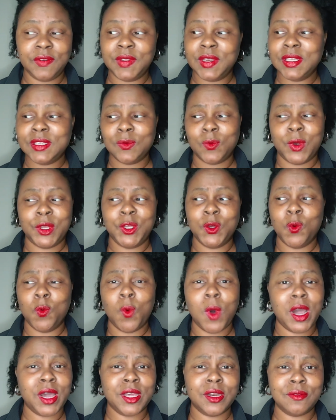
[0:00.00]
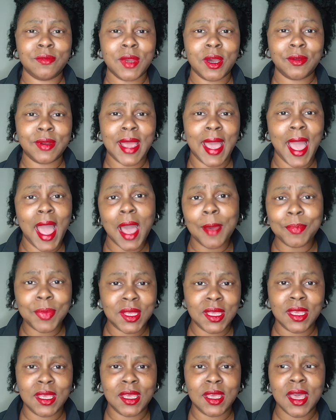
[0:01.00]
He doesn't want you walking around
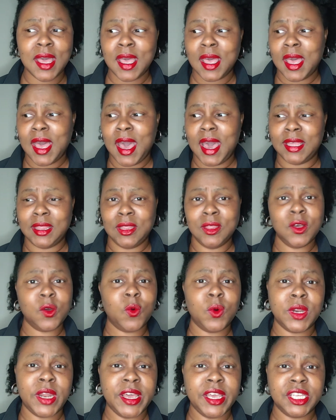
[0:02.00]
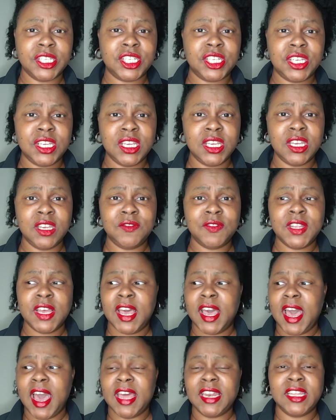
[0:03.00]
happy and look what I achieved
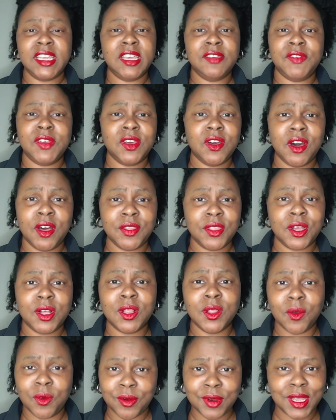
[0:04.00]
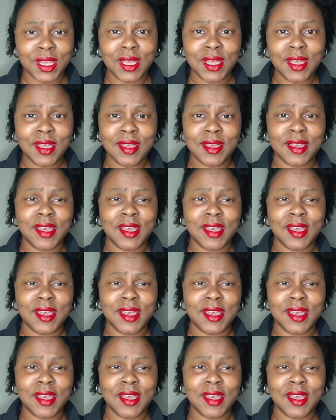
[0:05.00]
and giving God the glory.